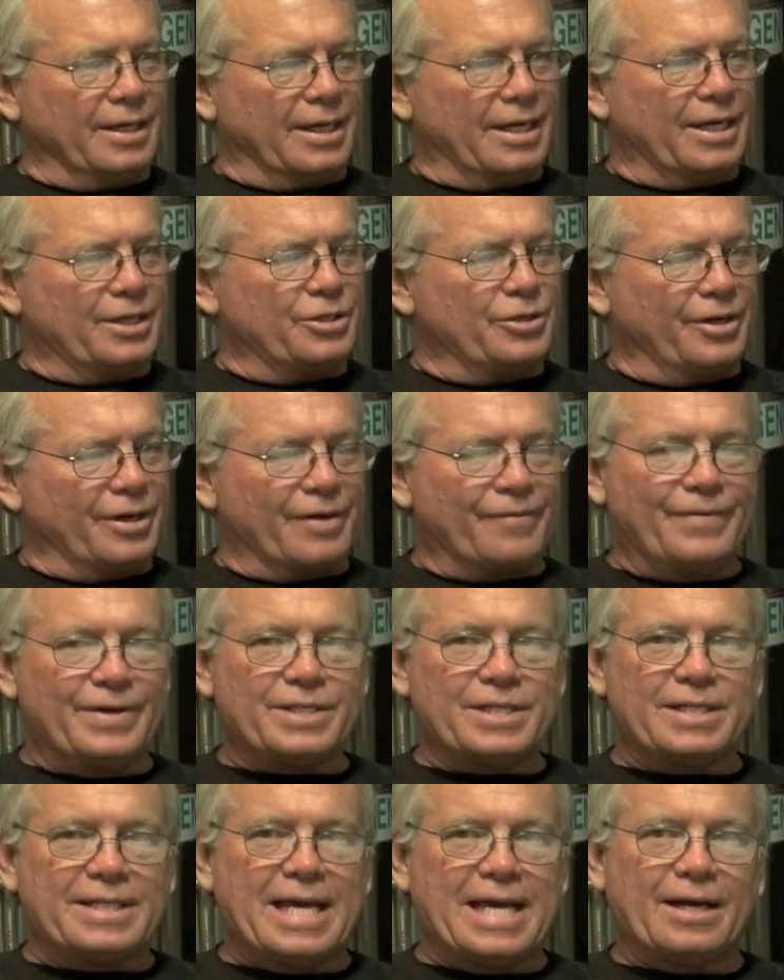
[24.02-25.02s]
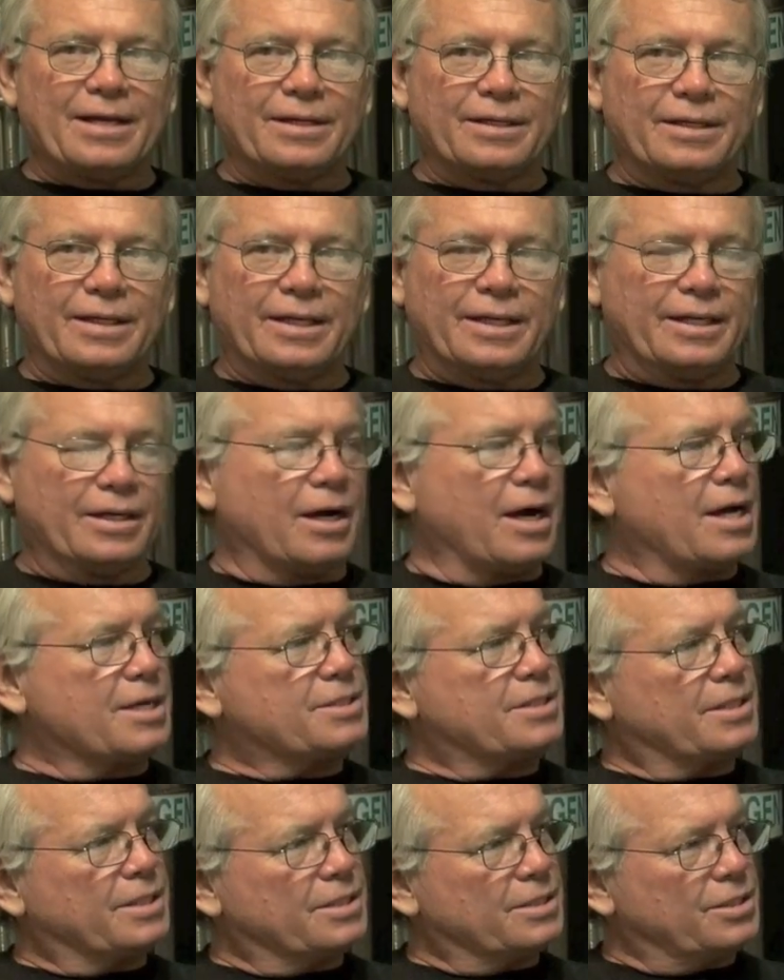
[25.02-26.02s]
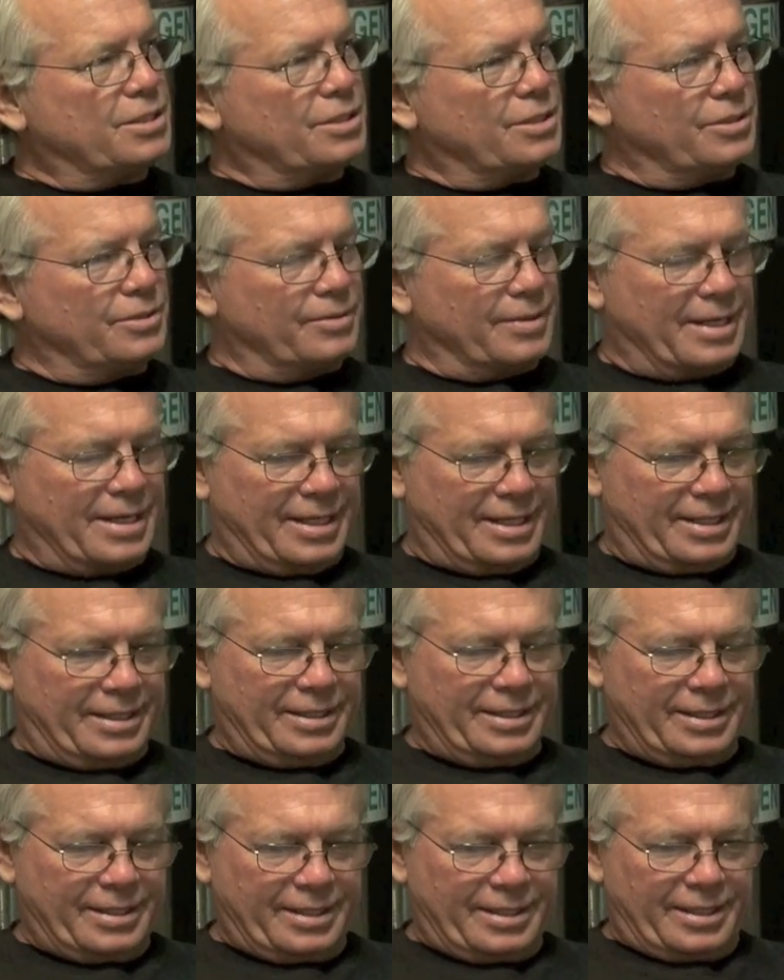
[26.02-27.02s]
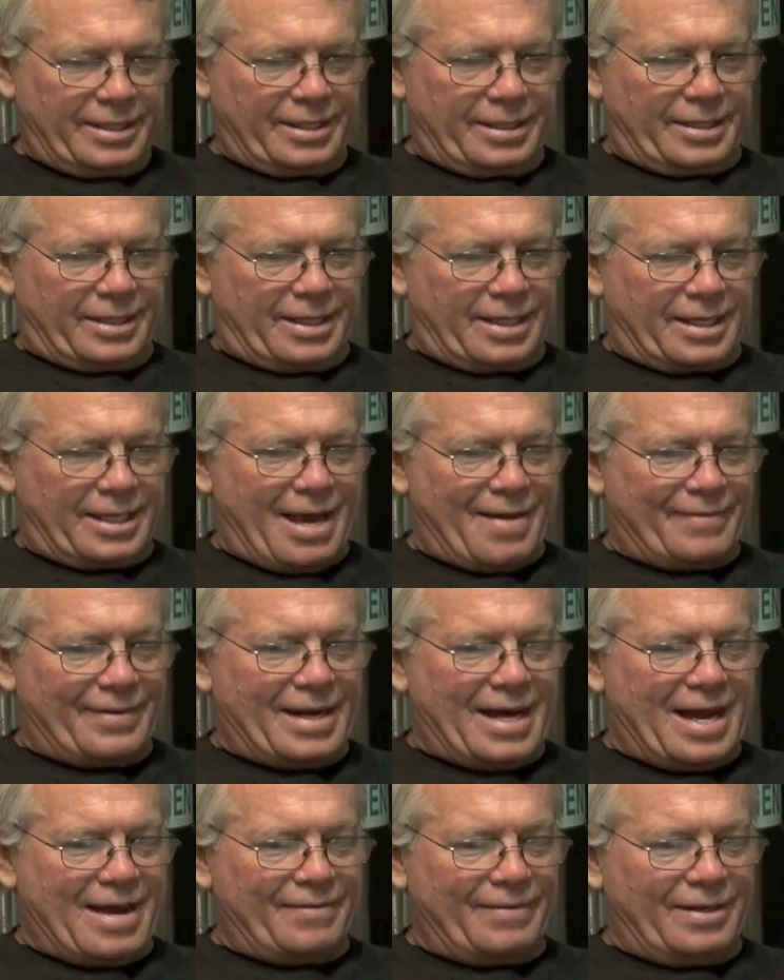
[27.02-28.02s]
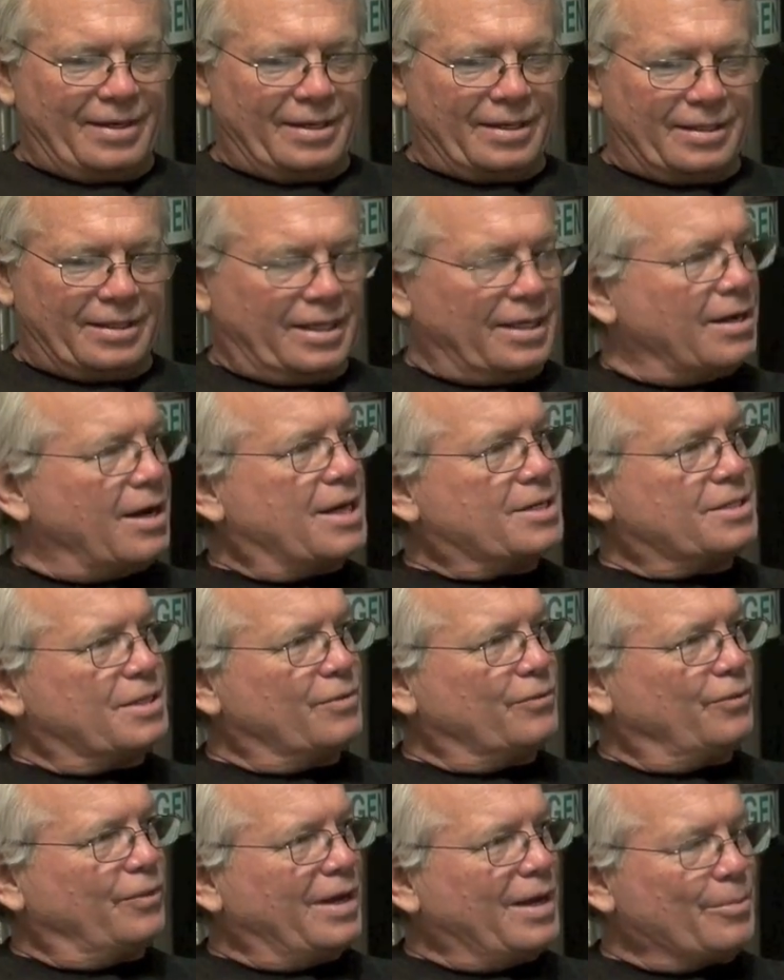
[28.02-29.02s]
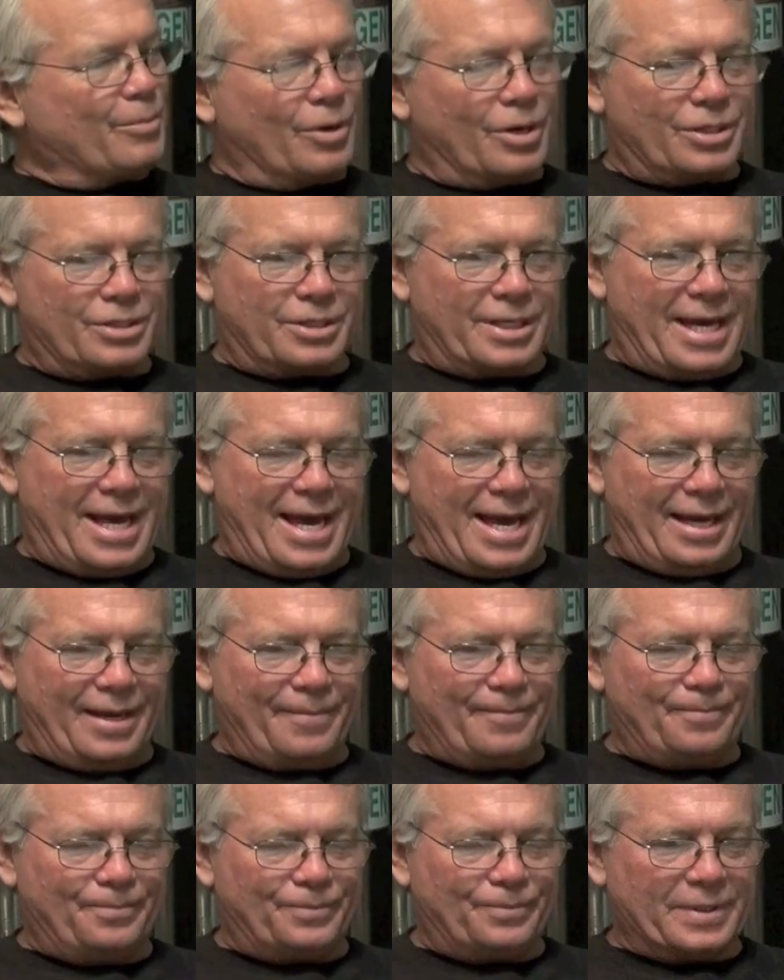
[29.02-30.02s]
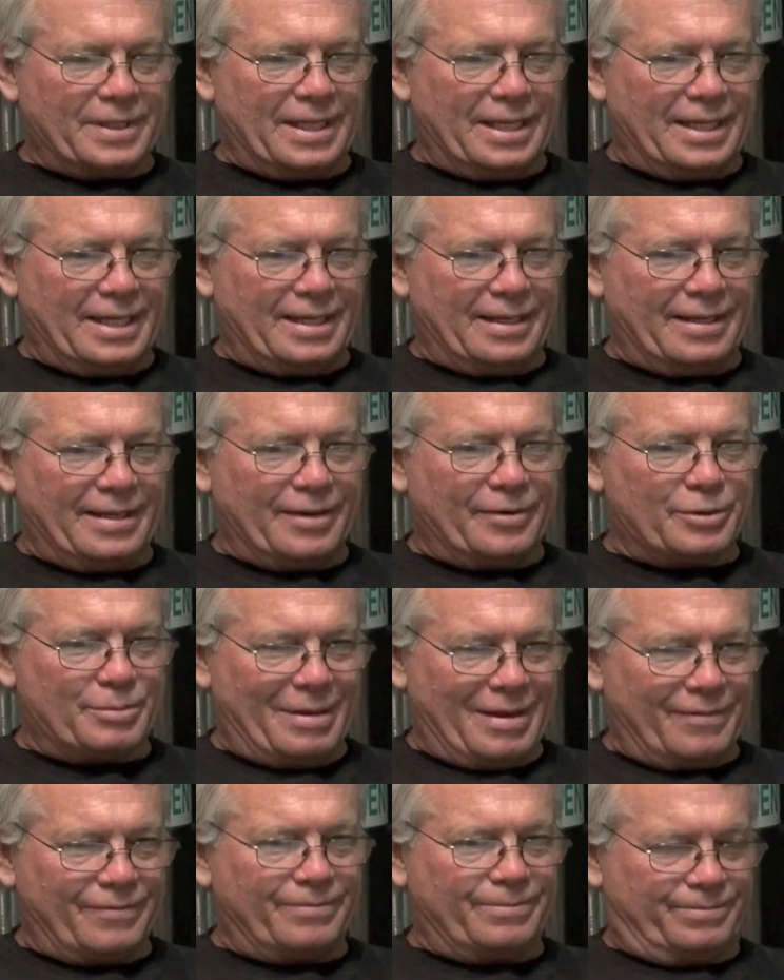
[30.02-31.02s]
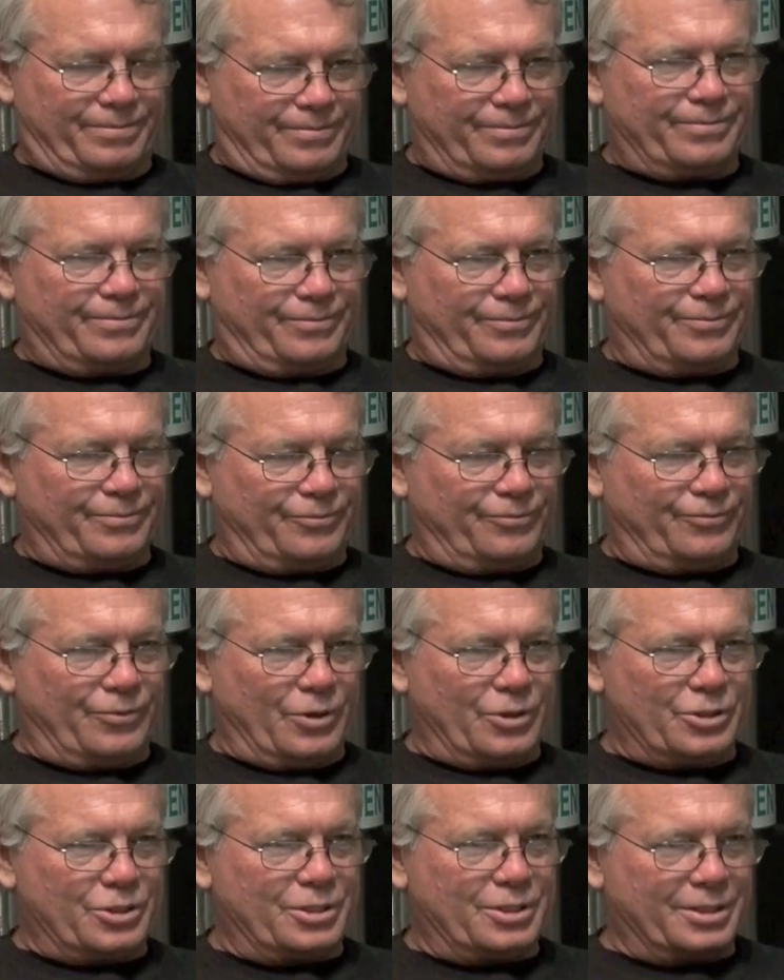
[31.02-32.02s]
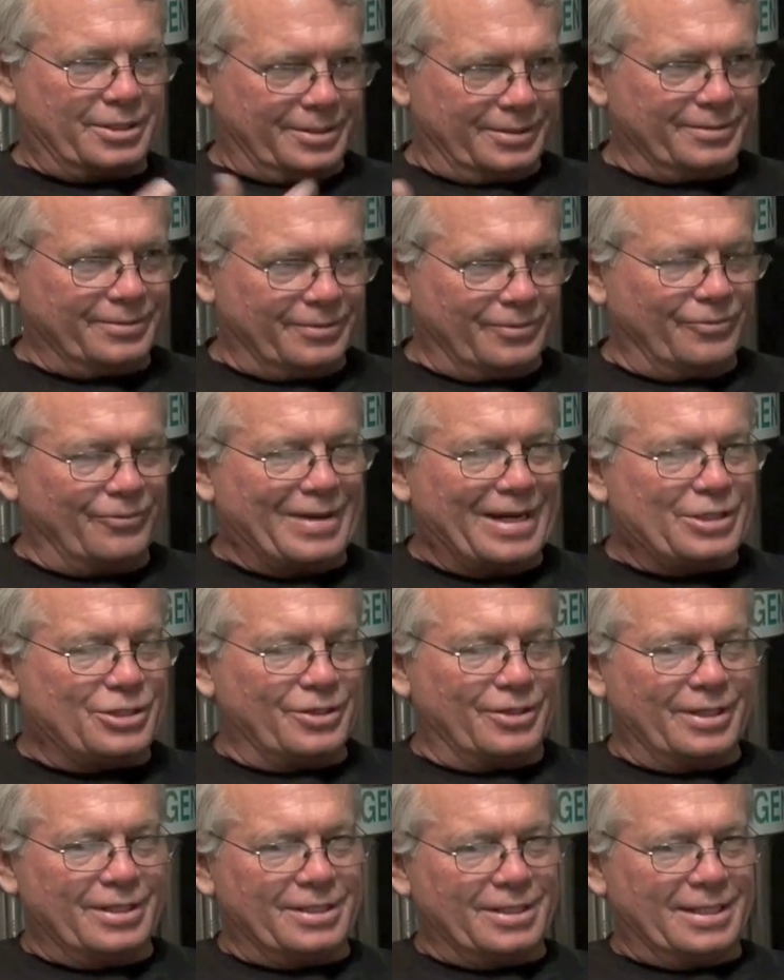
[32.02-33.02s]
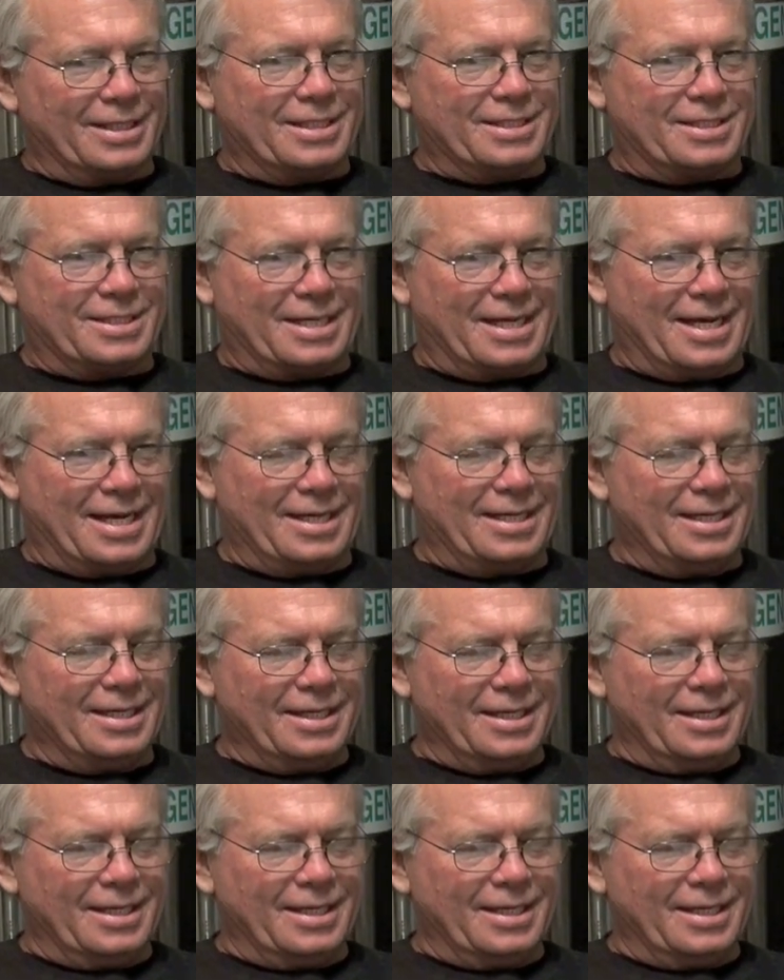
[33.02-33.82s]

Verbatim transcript: uh, during a visit down in Austin to uh, Kevin Ivy and the Austin Flameworks gang. Uh, that was my first venture into this side.